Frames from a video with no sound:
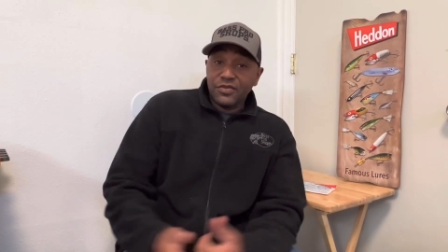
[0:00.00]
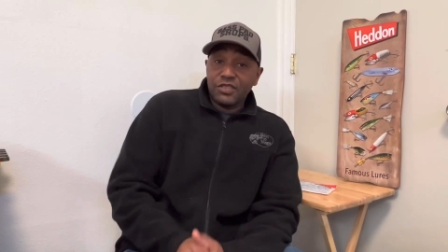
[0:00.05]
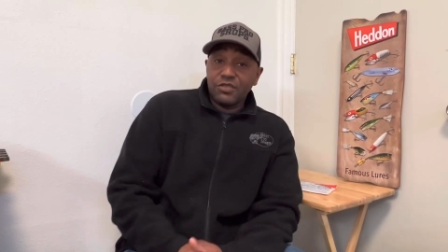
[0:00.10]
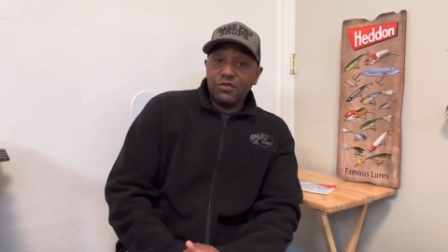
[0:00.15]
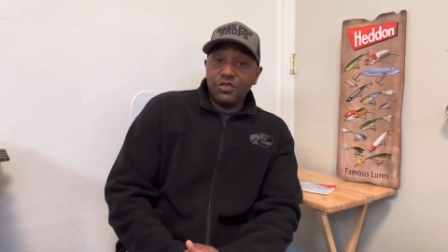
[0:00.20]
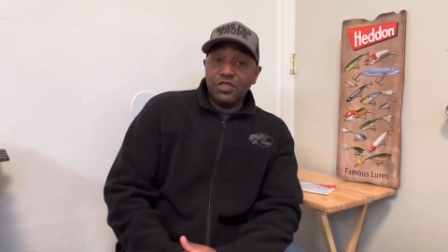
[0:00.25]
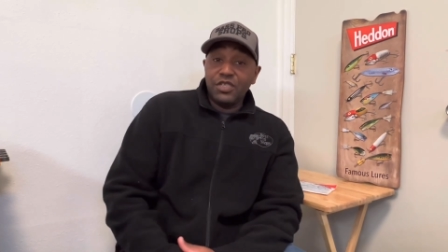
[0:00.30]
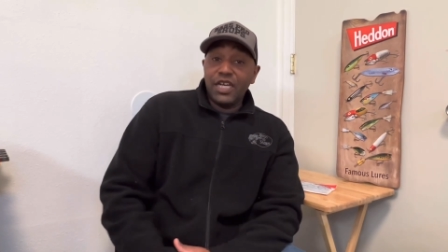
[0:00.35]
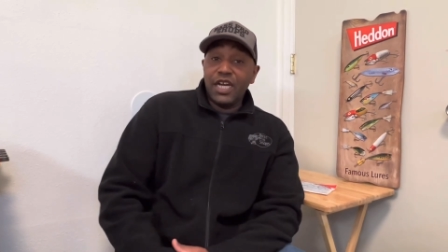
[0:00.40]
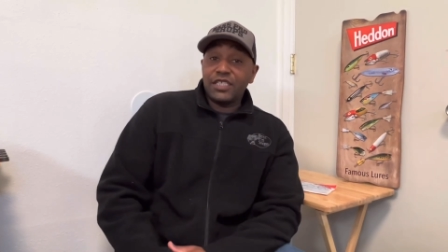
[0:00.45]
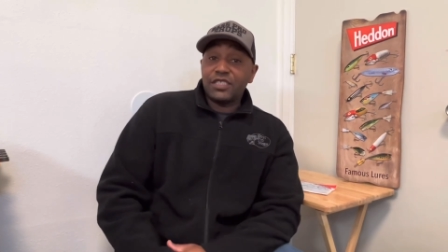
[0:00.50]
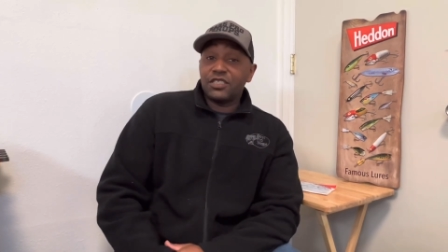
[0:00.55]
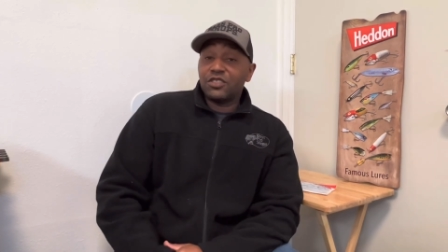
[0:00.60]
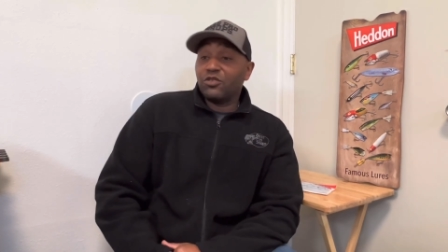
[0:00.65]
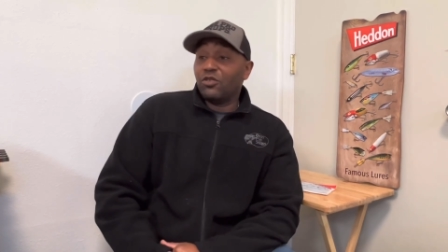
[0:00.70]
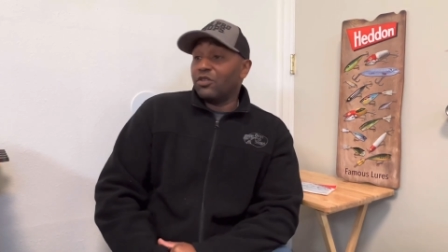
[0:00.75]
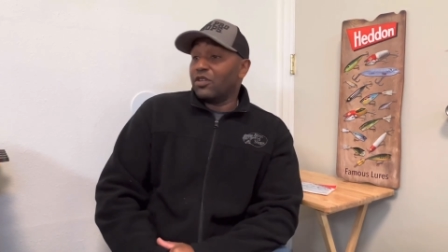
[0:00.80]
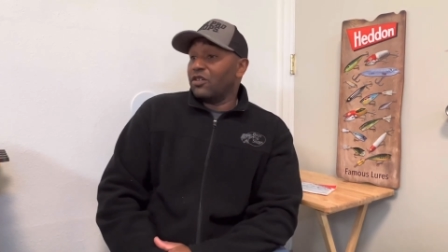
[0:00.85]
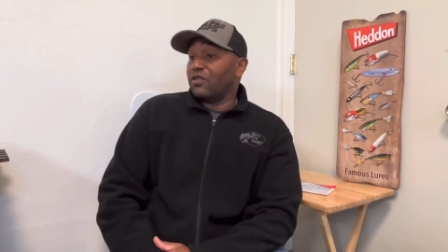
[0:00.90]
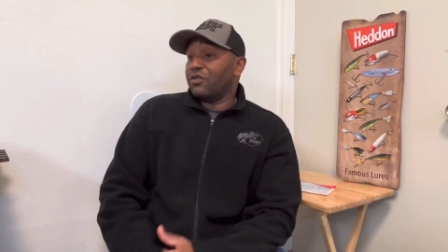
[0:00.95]
When you guys are
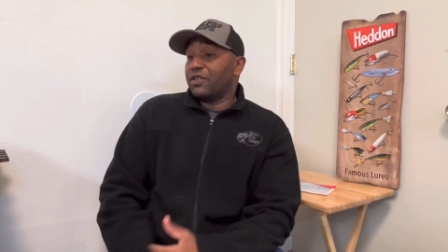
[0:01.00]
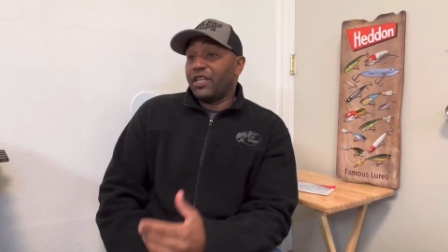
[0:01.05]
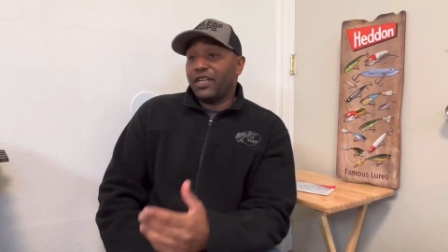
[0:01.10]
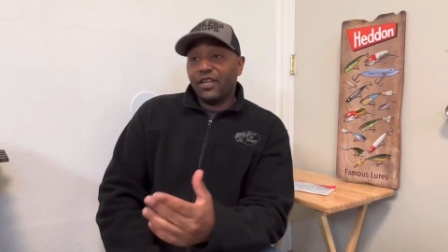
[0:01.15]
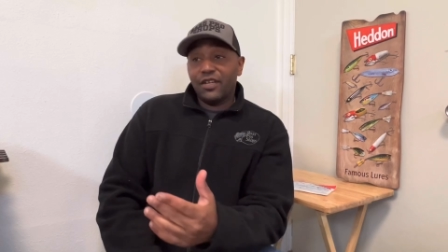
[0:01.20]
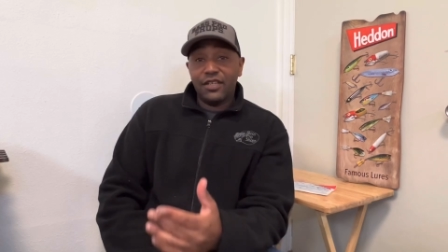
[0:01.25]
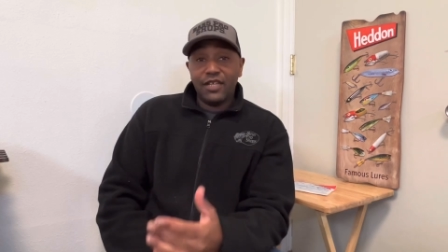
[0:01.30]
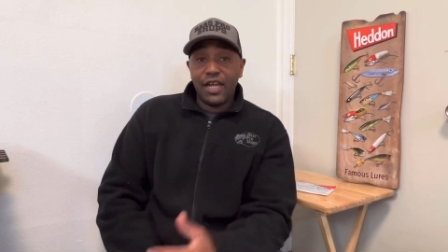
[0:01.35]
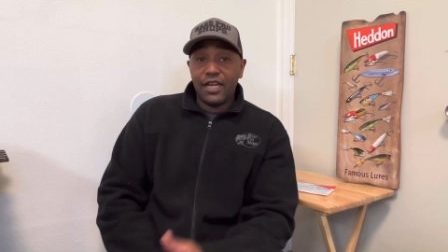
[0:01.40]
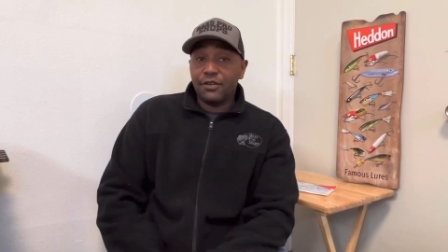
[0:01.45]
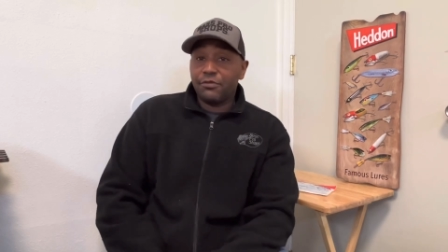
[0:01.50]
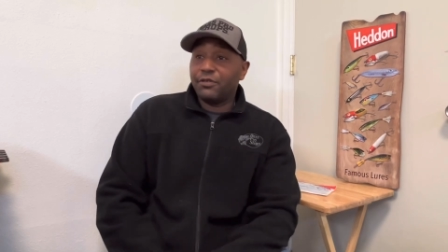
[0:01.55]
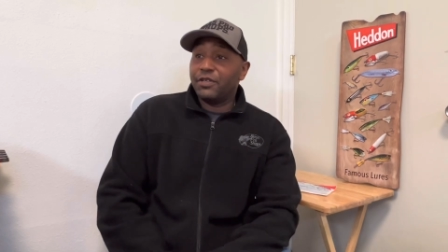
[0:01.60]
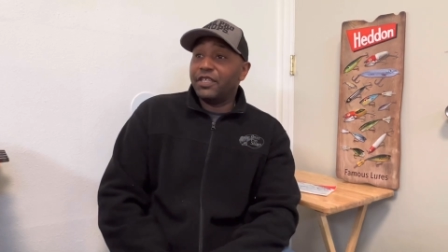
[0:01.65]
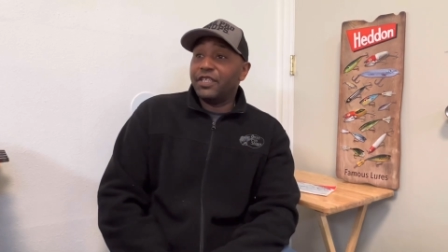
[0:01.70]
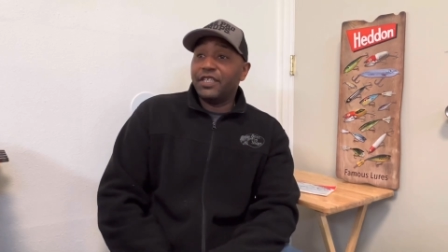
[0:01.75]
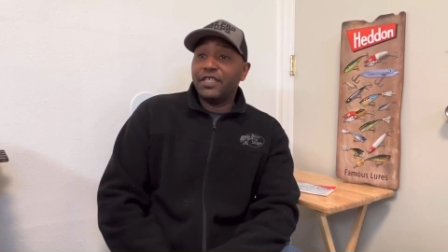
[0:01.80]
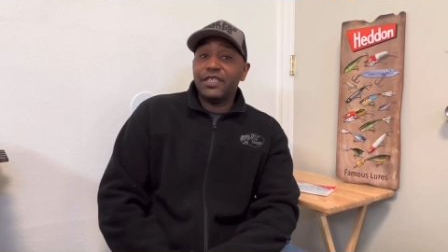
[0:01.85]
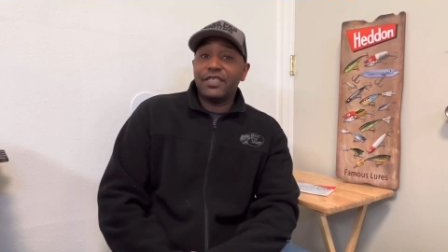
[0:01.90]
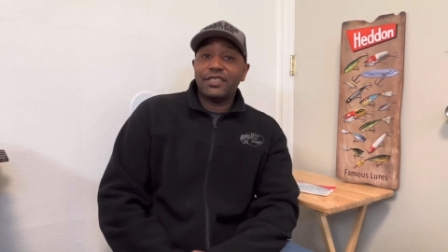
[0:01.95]
throwing it on Carolina
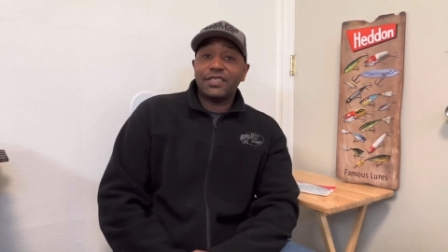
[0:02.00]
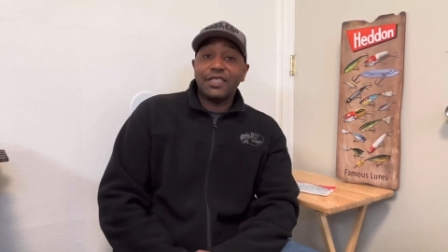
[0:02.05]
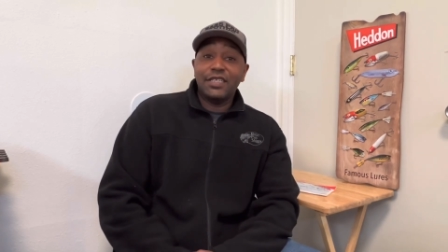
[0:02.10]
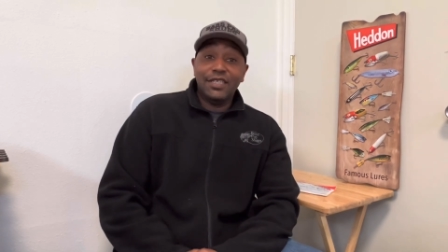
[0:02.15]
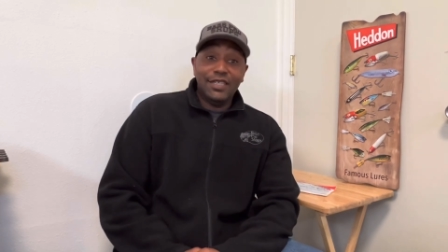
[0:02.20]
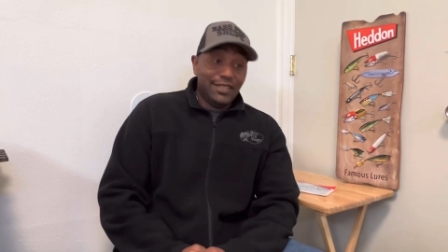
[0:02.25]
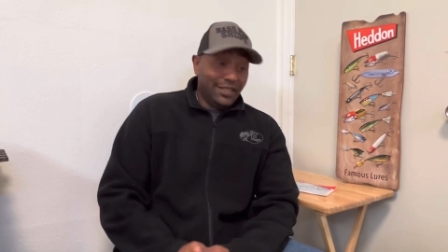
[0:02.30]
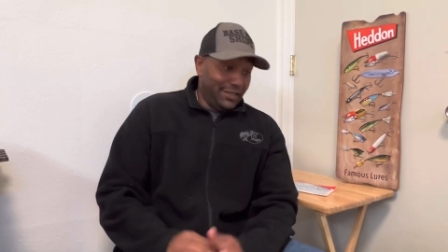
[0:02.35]
rigs,